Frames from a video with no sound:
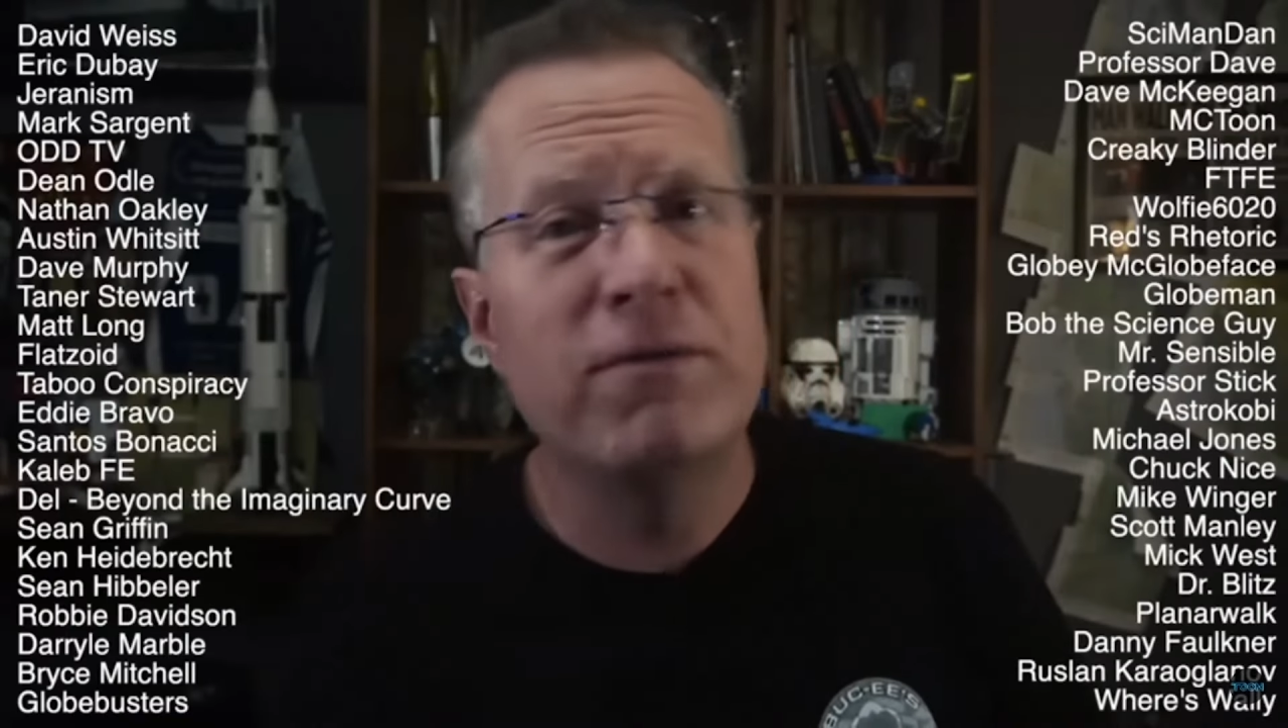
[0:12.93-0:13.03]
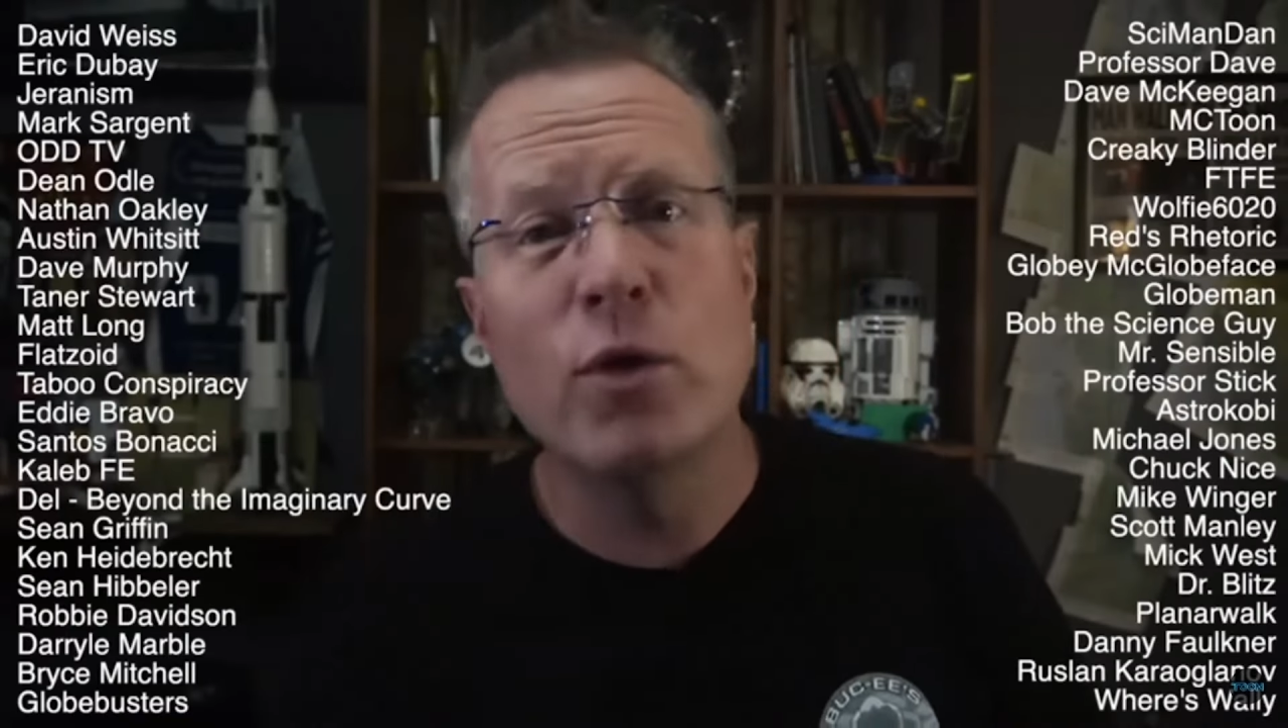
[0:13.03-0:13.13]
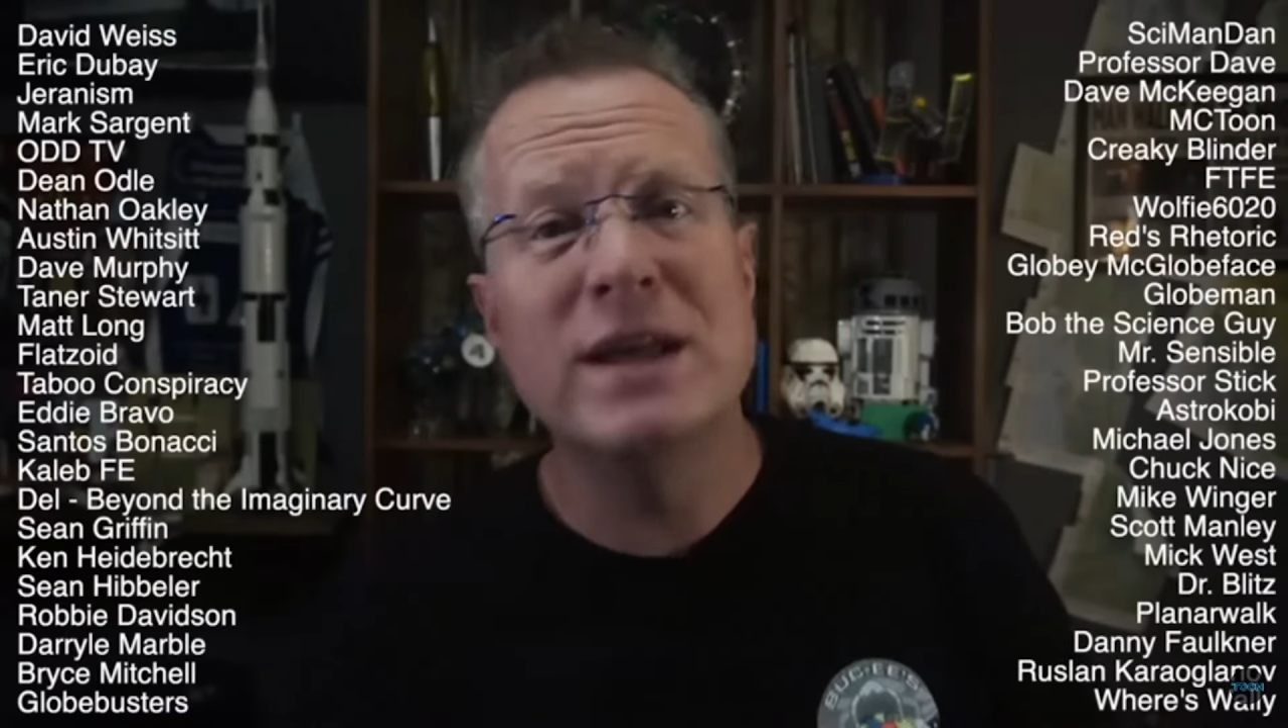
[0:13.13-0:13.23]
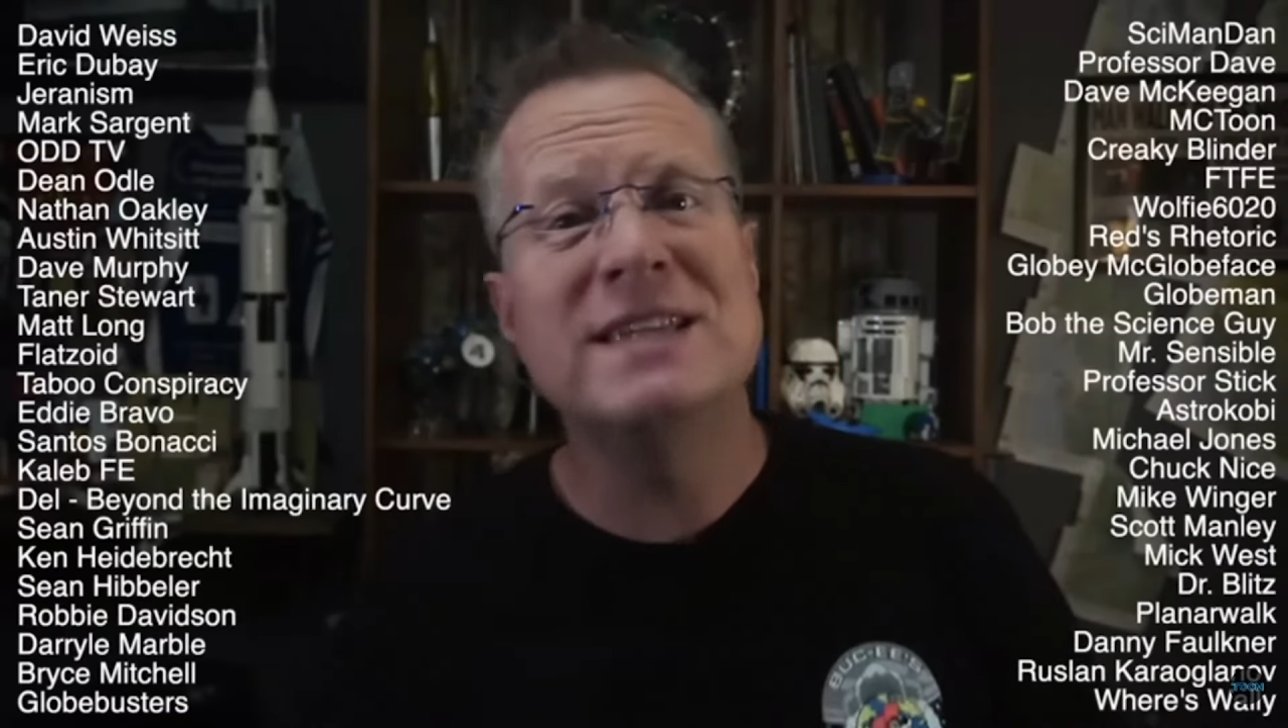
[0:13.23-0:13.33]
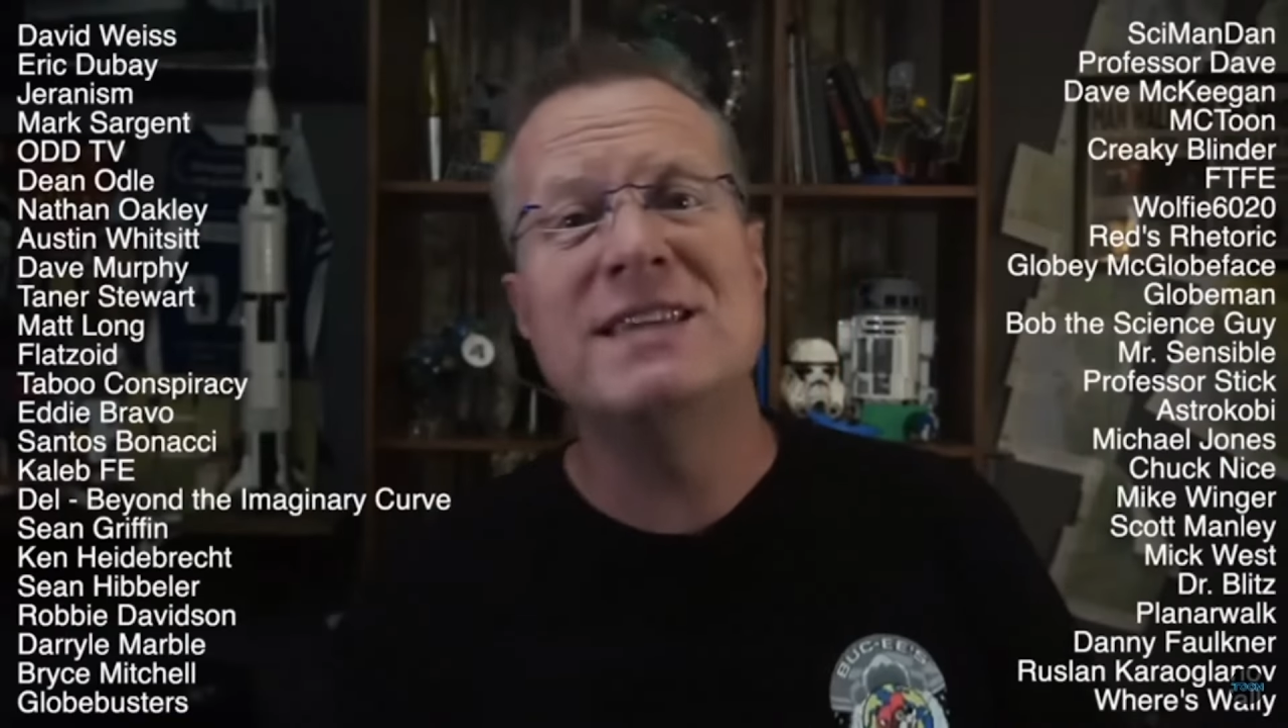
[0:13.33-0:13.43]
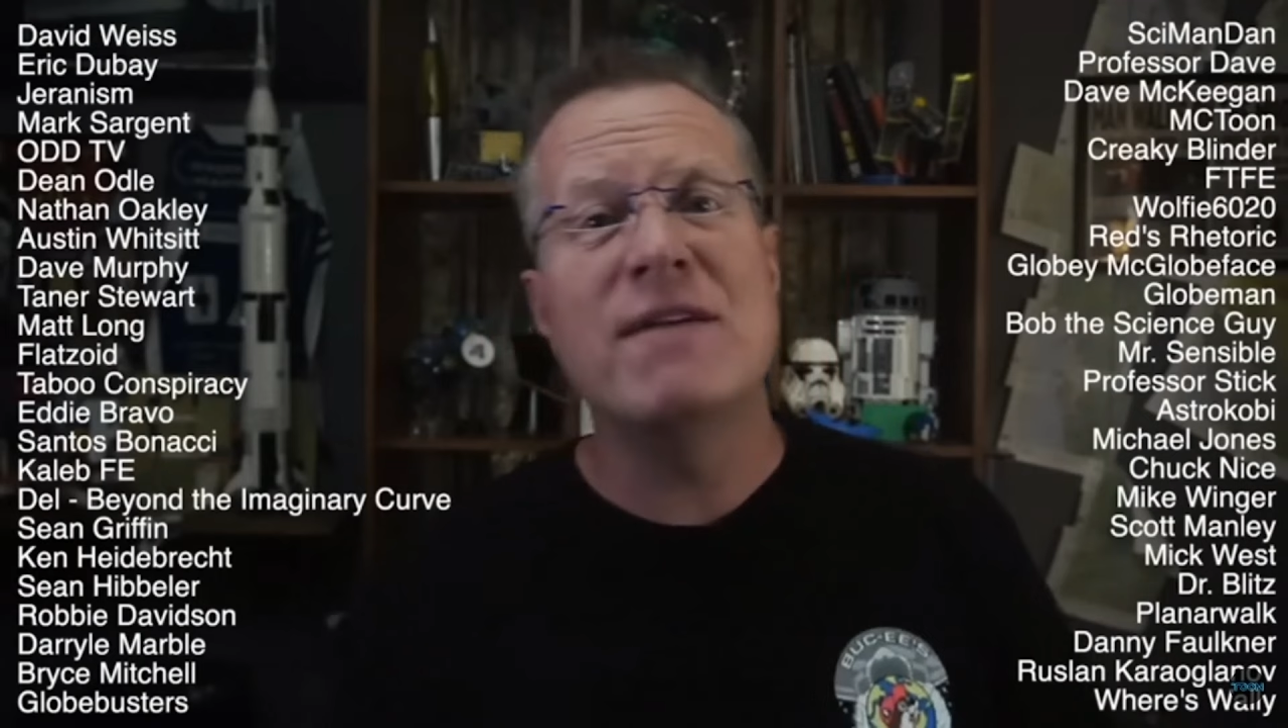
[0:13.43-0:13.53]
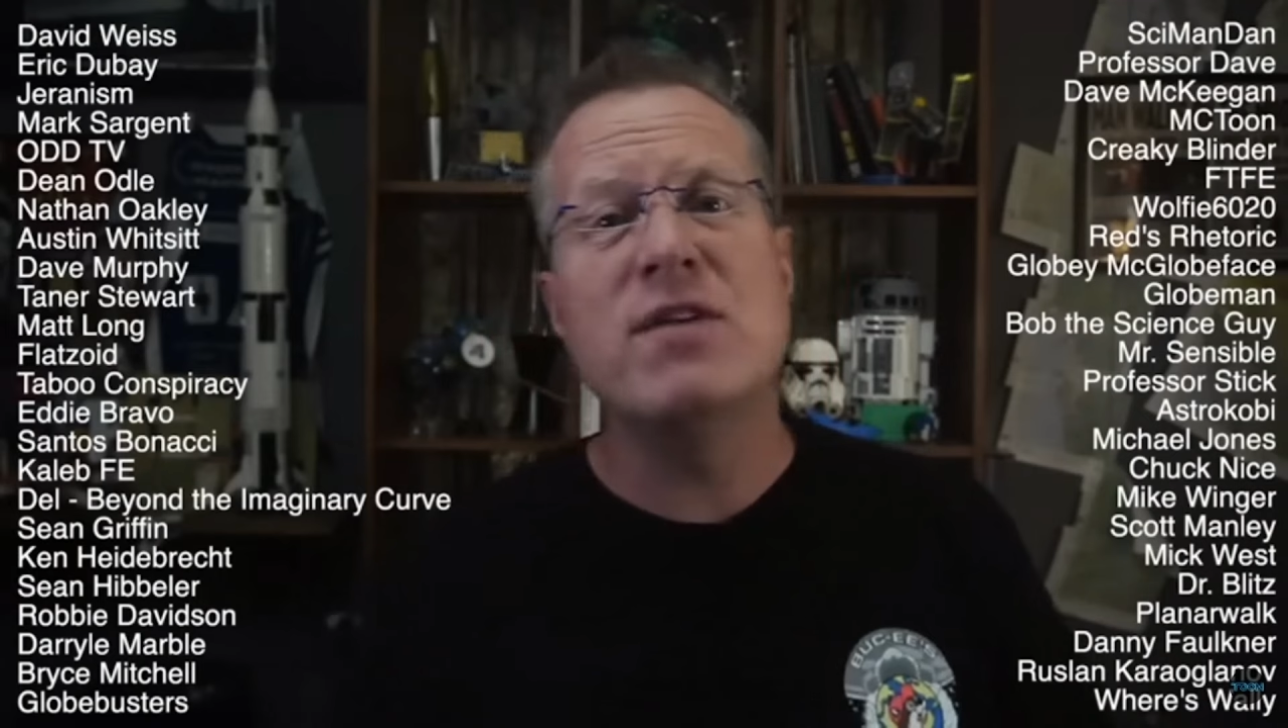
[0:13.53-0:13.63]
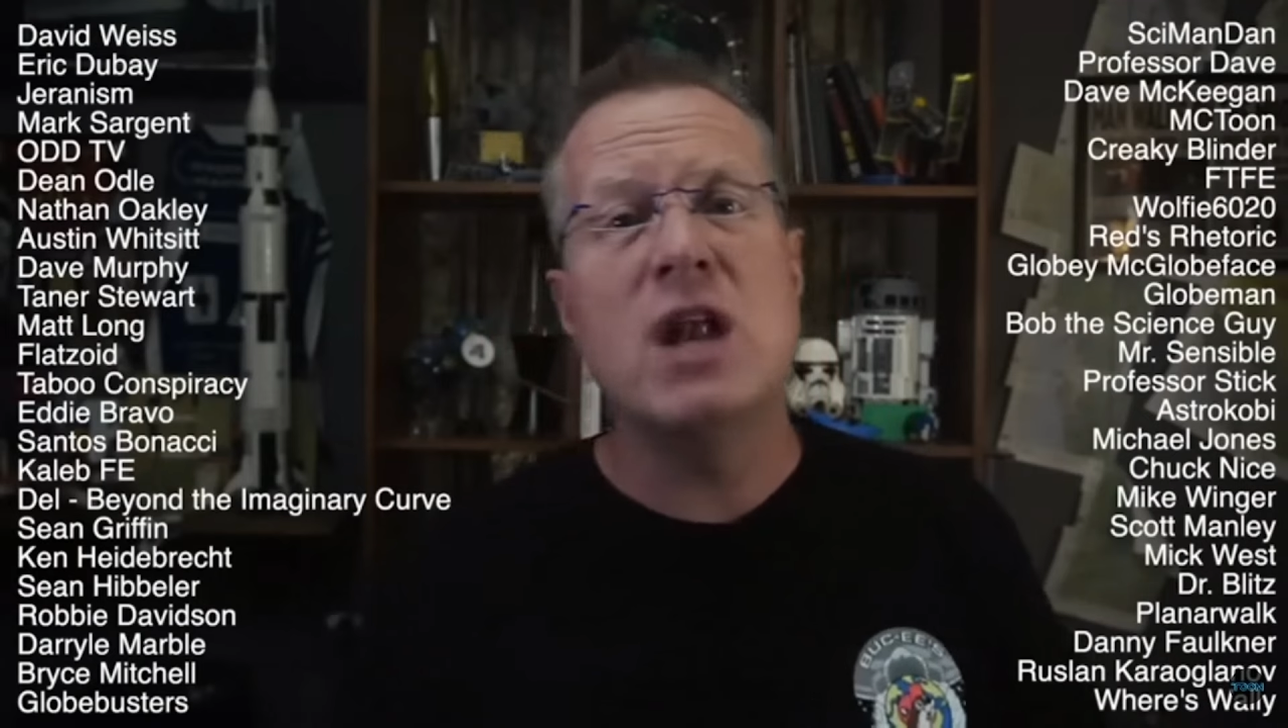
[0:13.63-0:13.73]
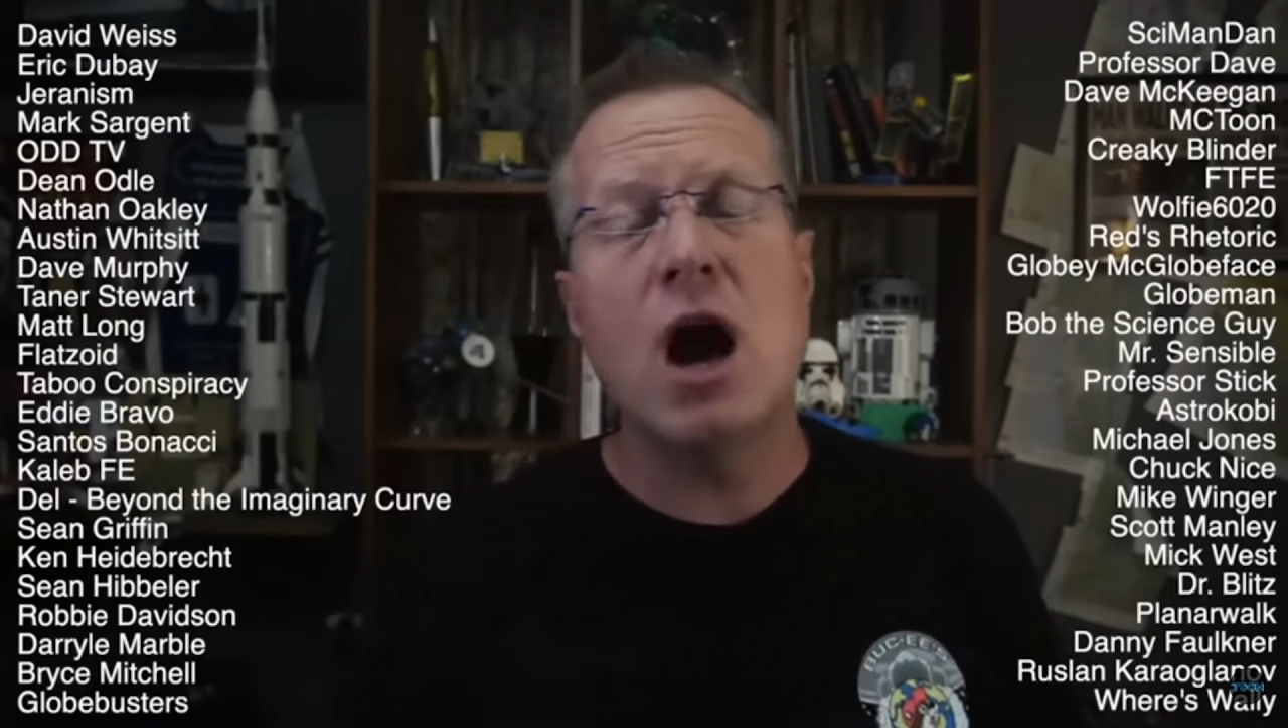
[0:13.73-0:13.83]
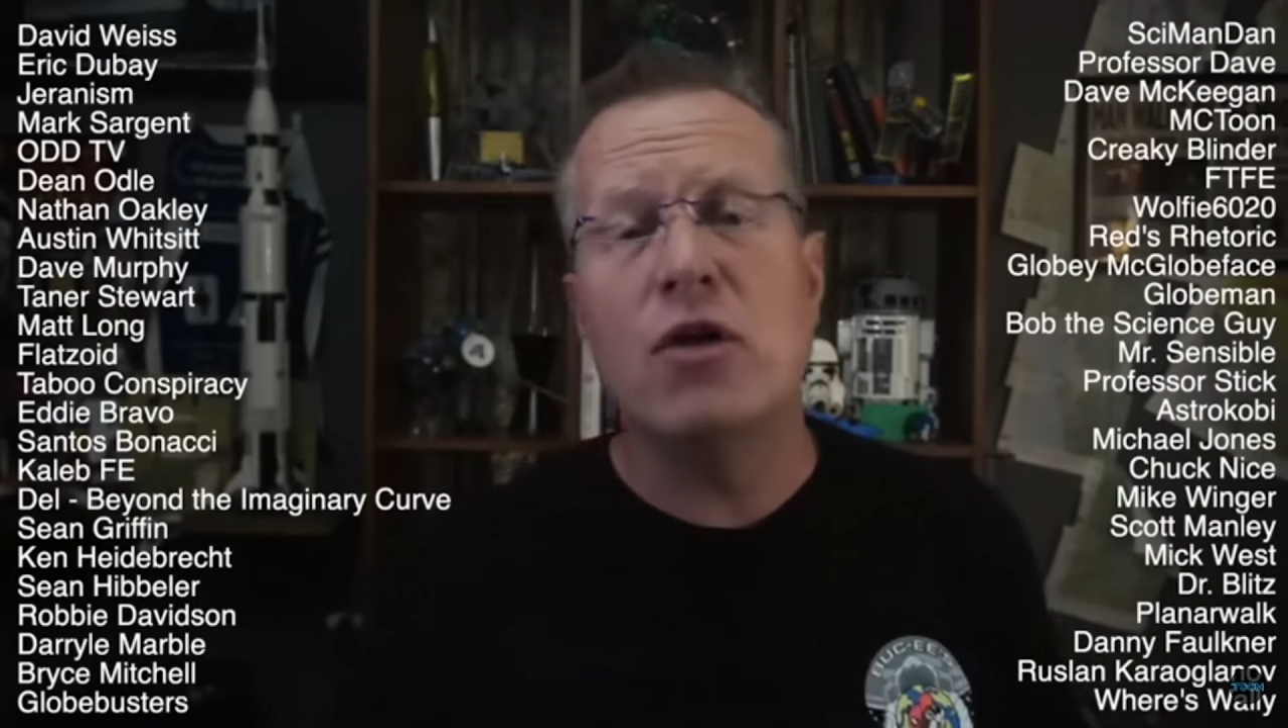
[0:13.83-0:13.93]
47